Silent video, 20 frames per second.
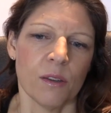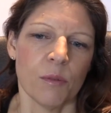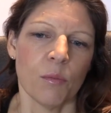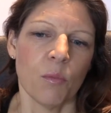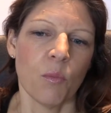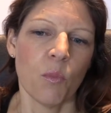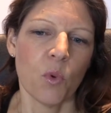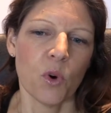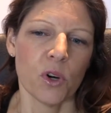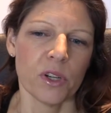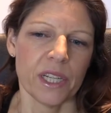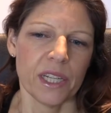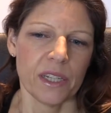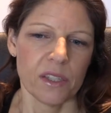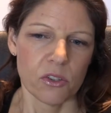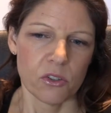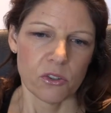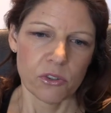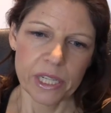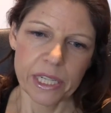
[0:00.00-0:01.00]
more
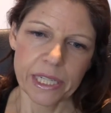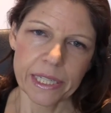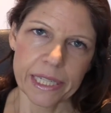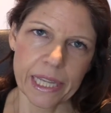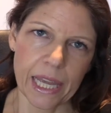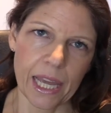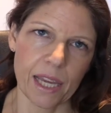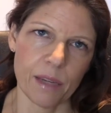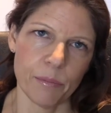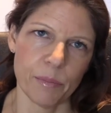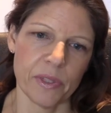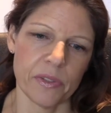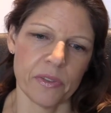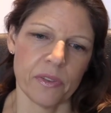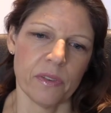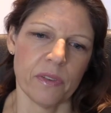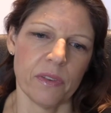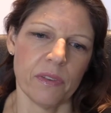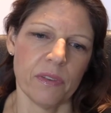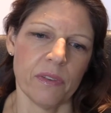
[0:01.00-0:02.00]
than three
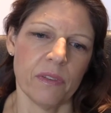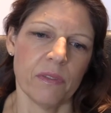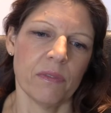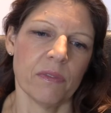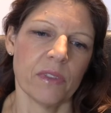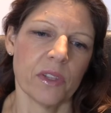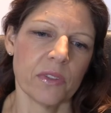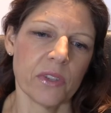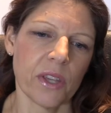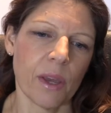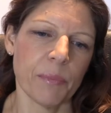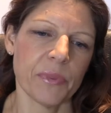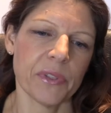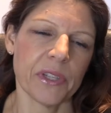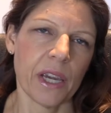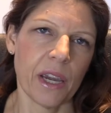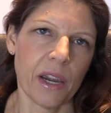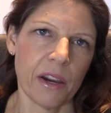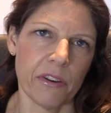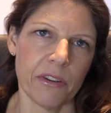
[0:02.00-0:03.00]
times the sub
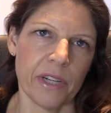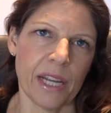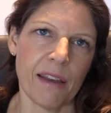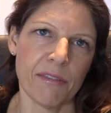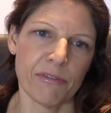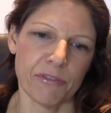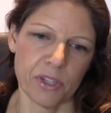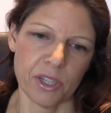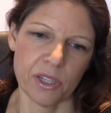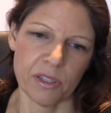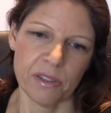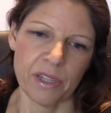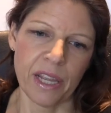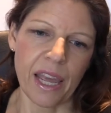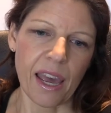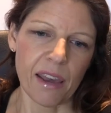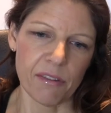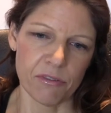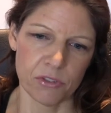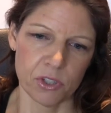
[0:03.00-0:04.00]
Saharan African
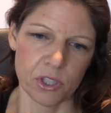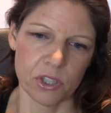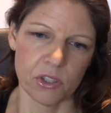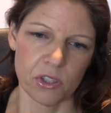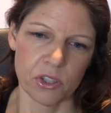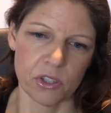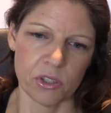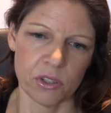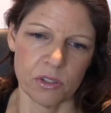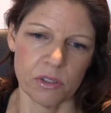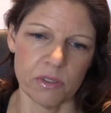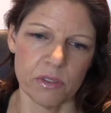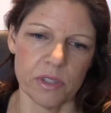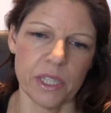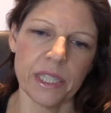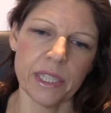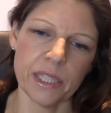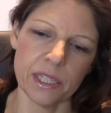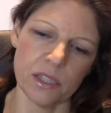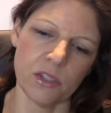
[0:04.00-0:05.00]
average.
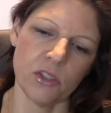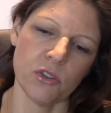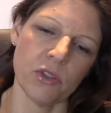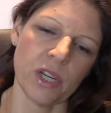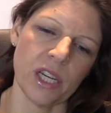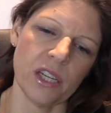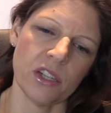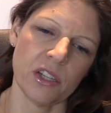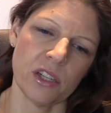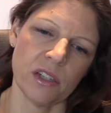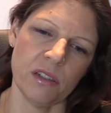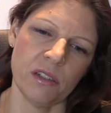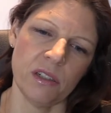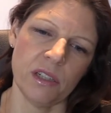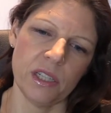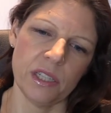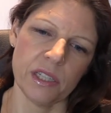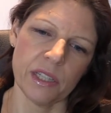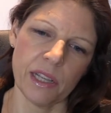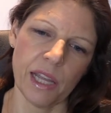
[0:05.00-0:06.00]
This situation
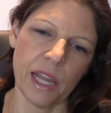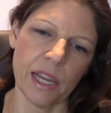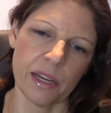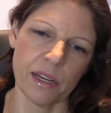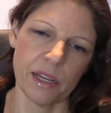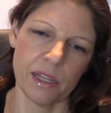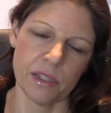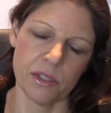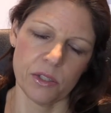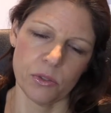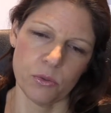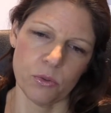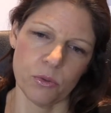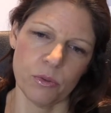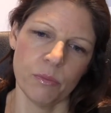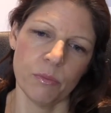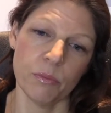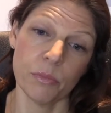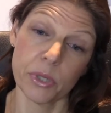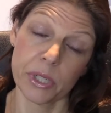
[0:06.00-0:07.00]
is likely
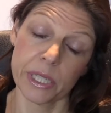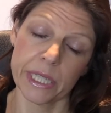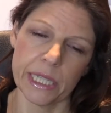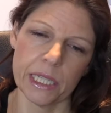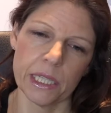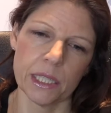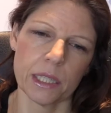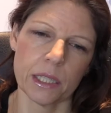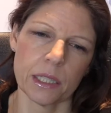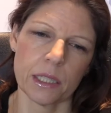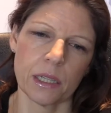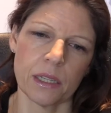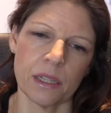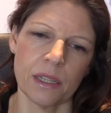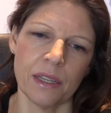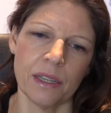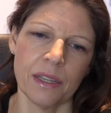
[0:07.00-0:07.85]
to persist.